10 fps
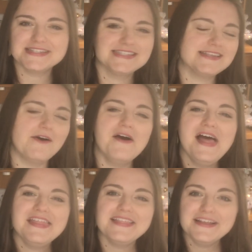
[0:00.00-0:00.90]
So
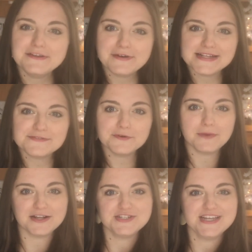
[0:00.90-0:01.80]
thank you guys for
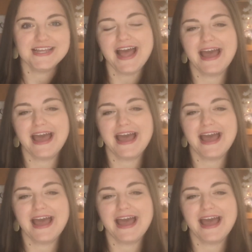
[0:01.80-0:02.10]
watching.